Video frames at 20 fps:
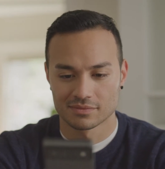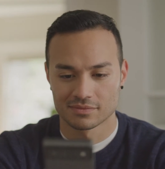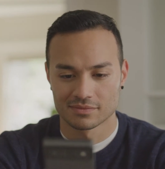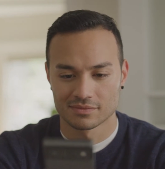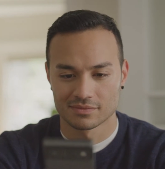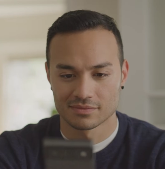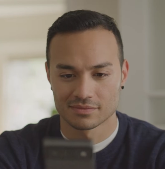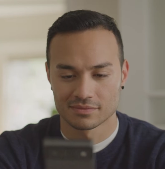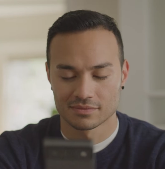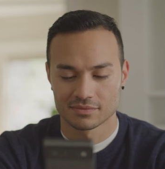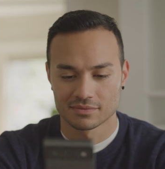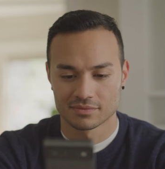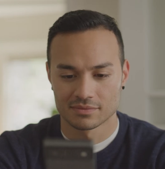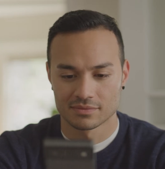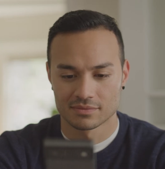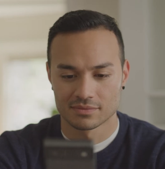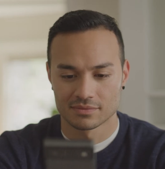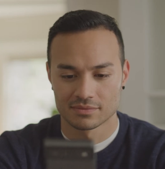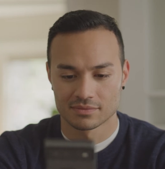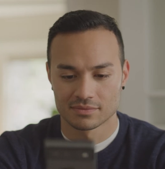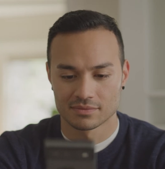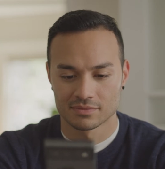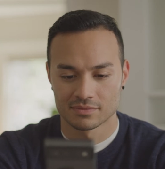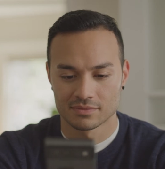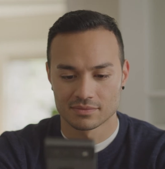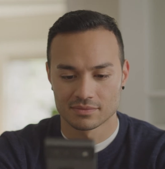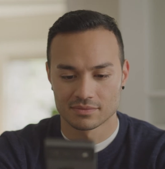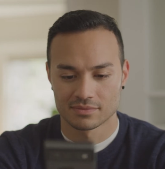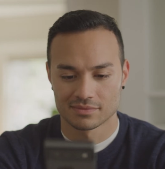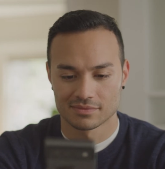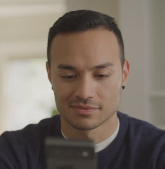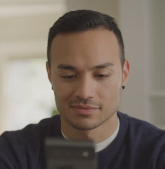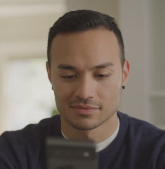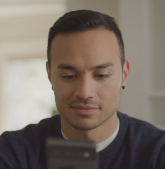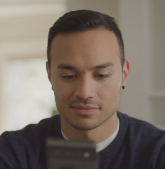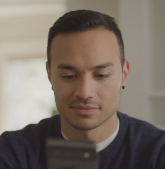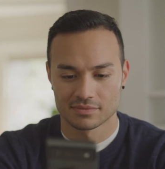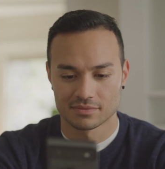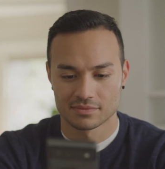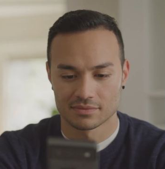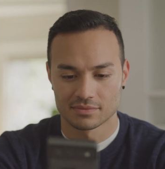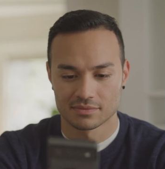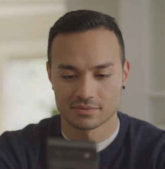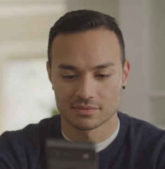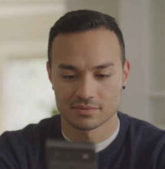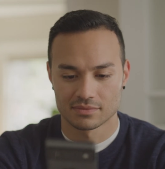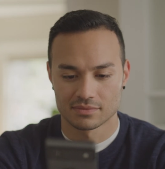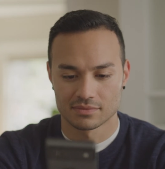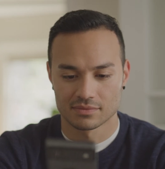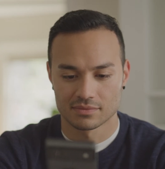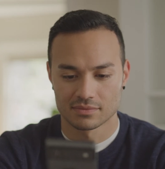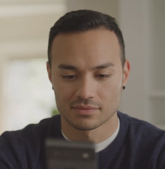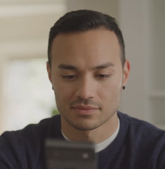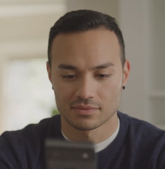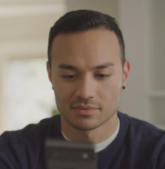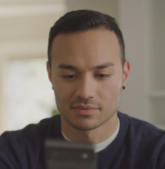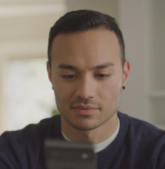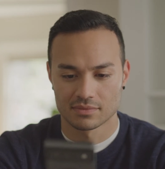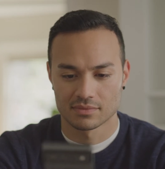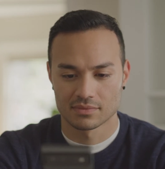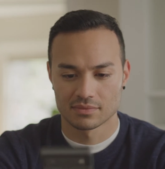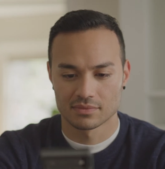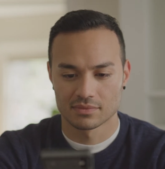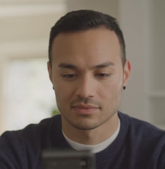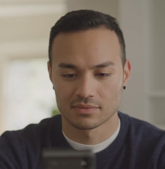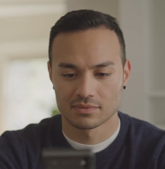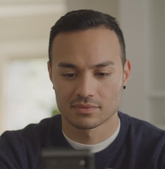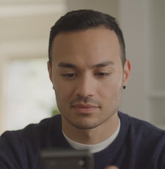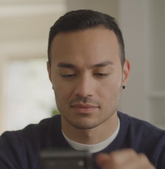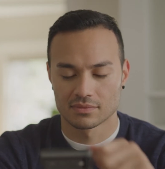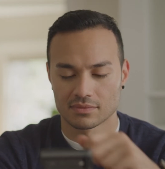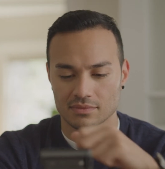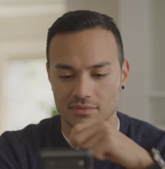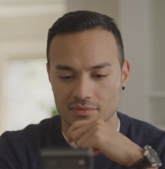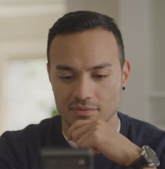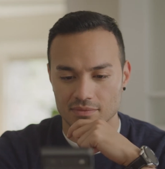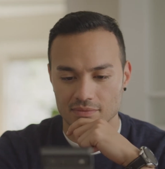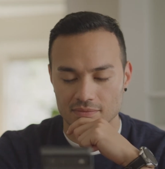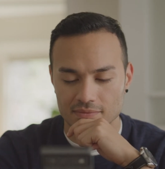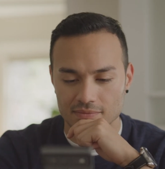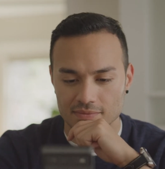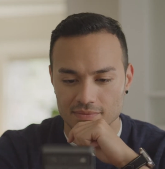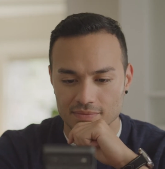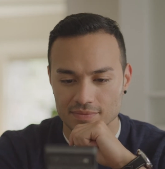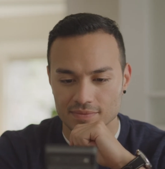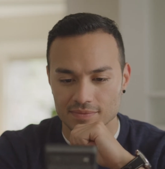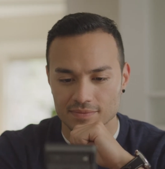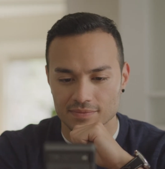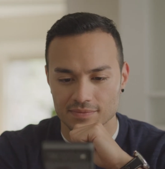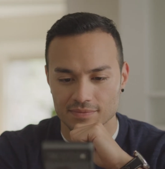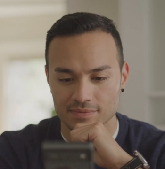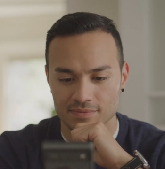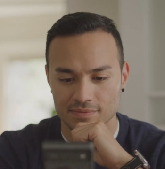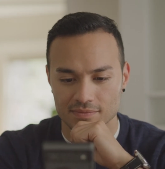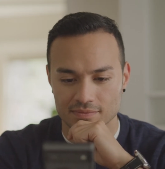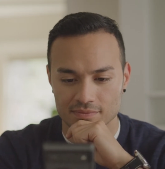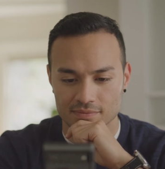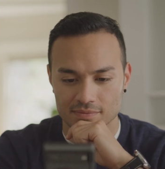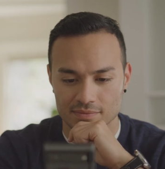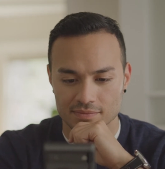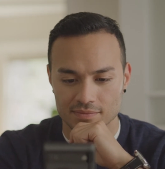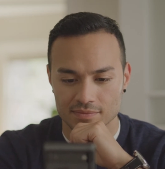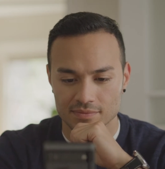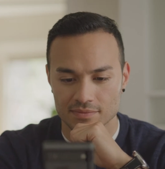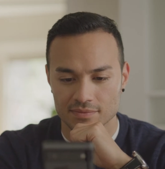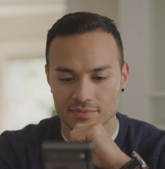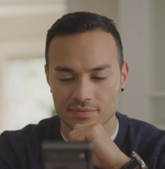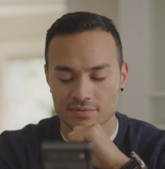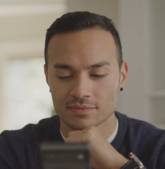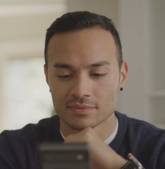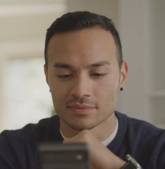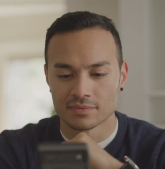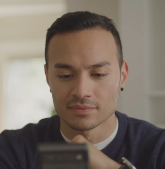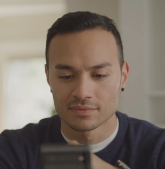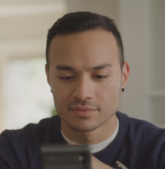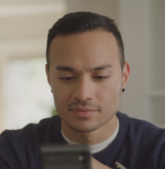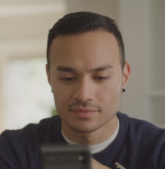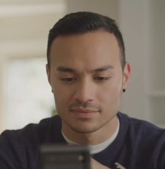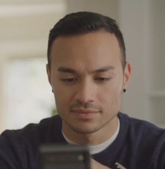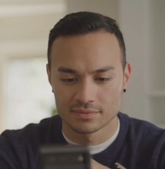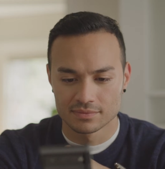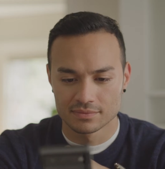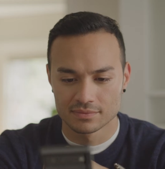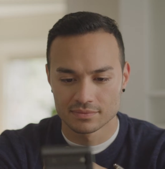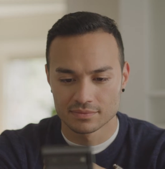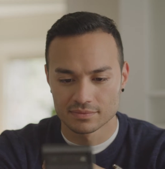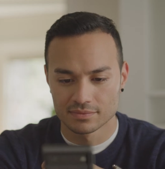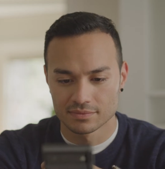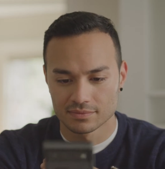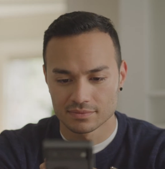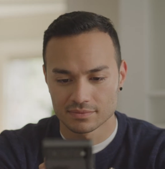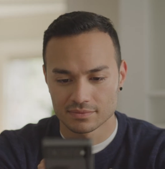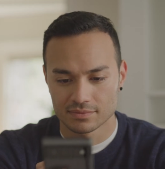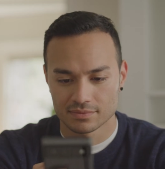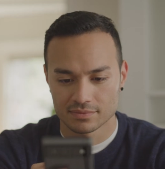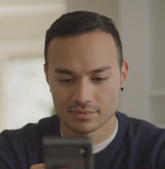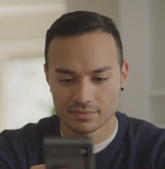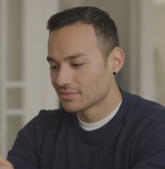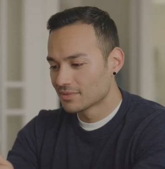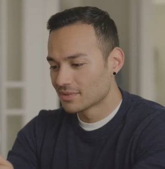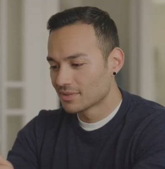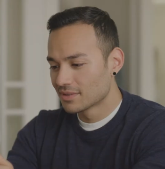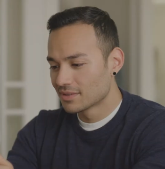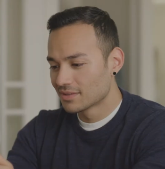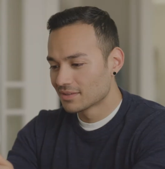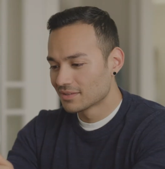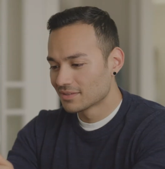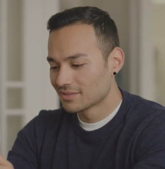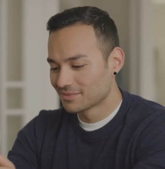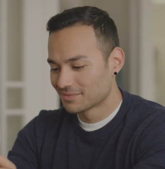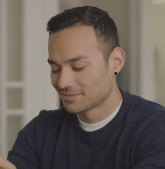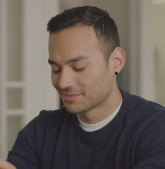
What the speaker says: (silence)